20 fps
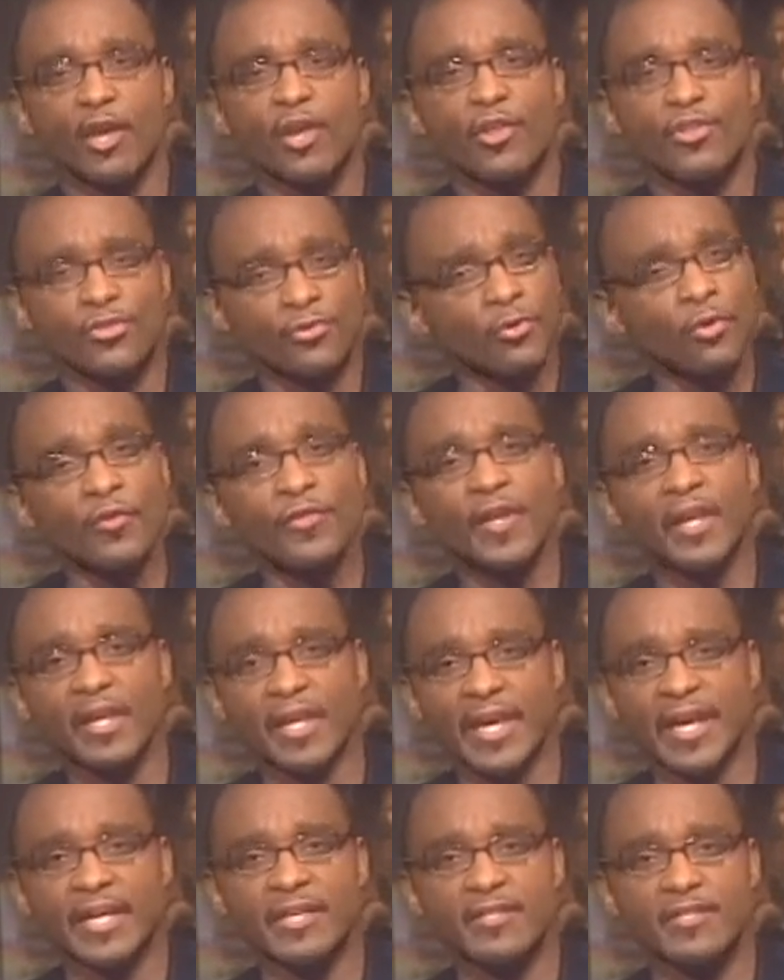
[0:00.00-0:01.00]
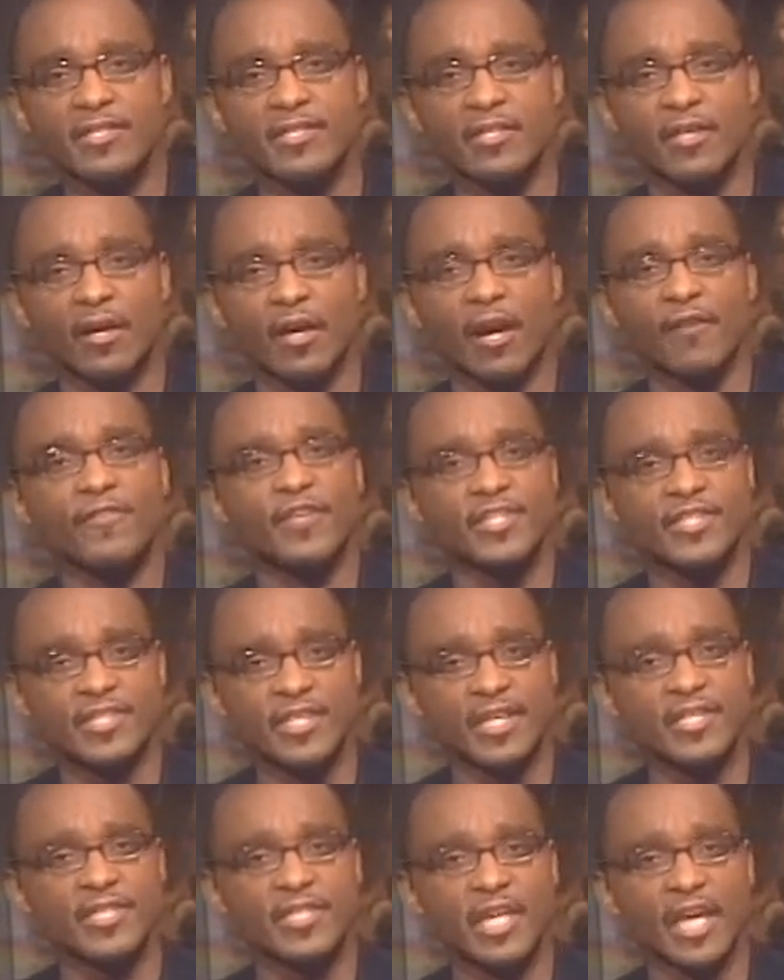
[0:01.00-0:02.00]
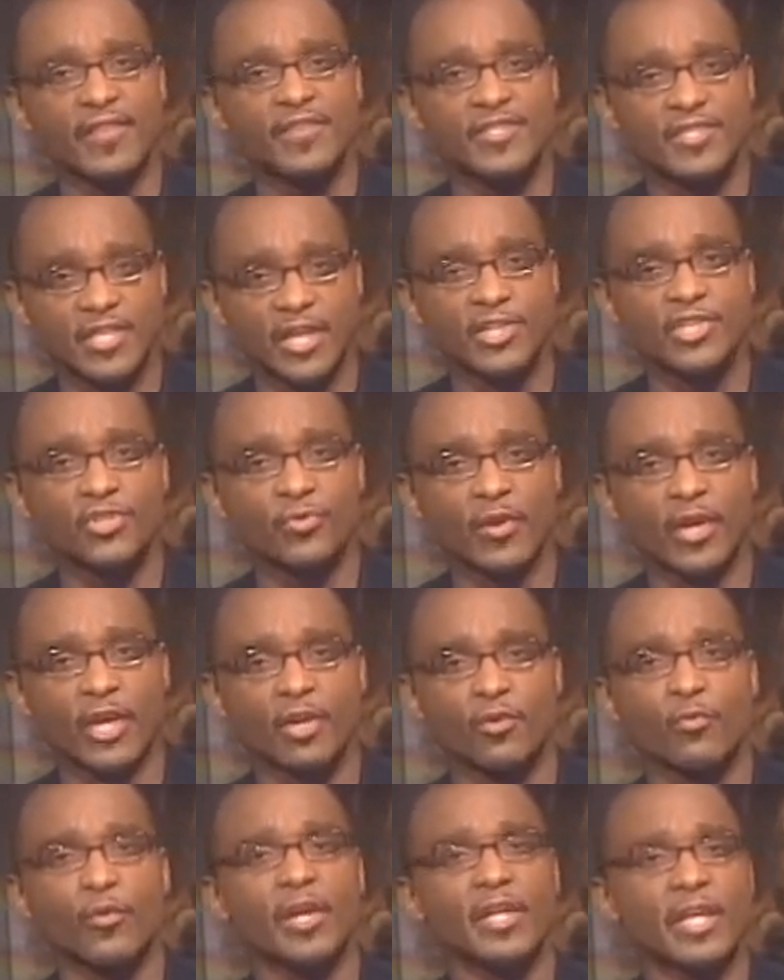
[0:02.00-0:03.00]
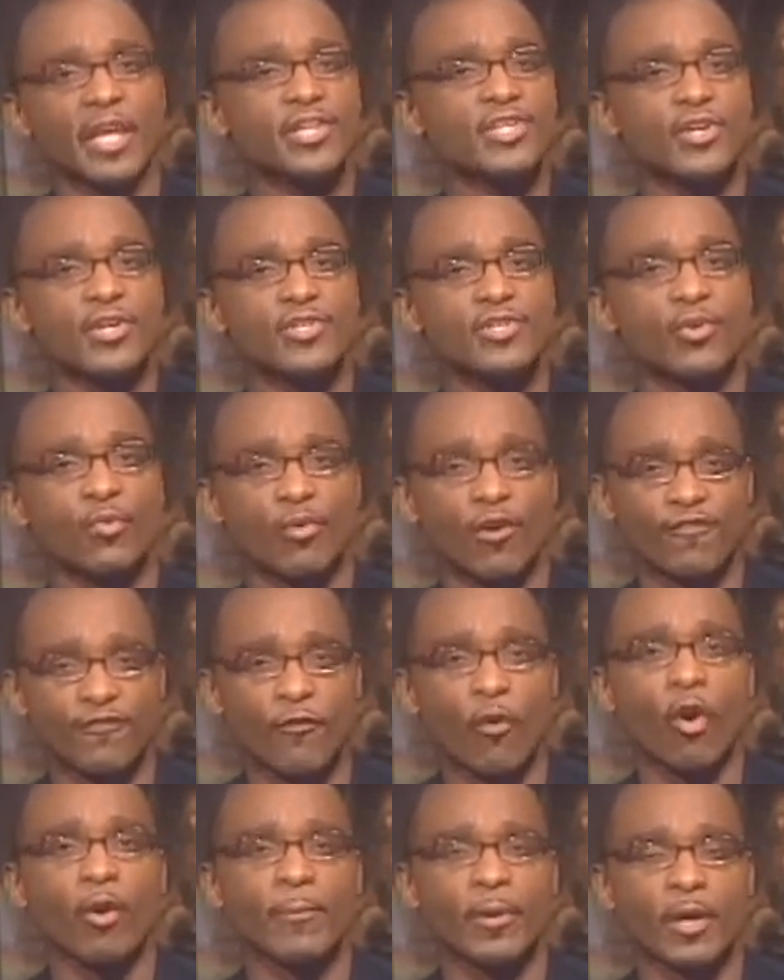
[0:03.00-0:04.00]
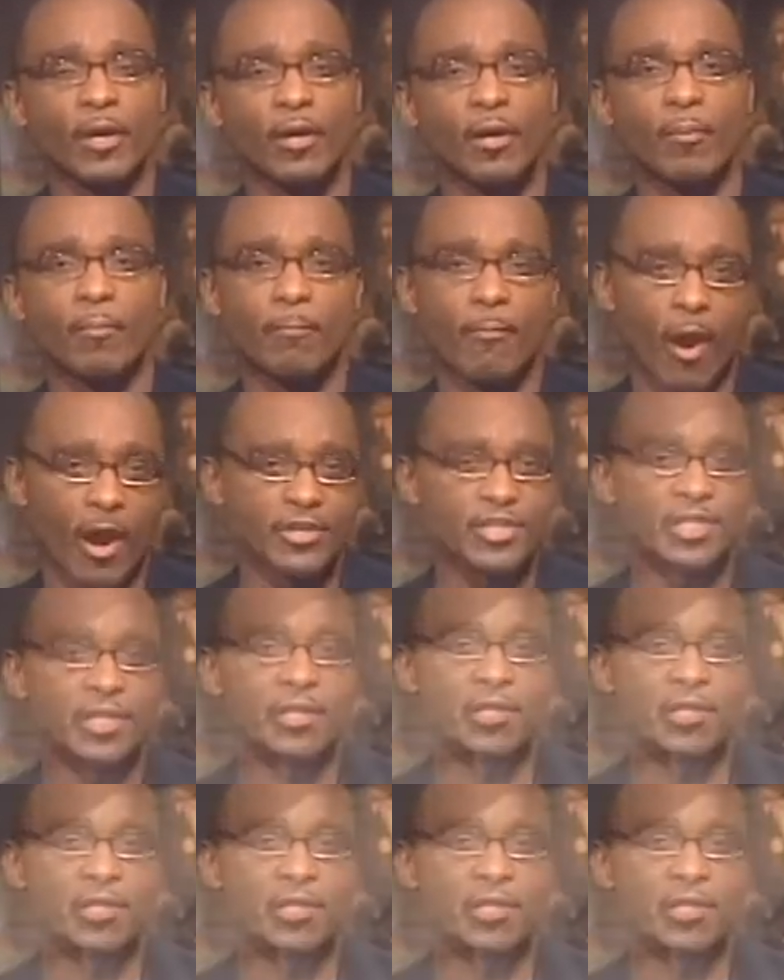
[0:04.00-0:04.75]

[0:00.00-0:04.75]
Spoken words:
through the lens of the 16th century religious reformer Martin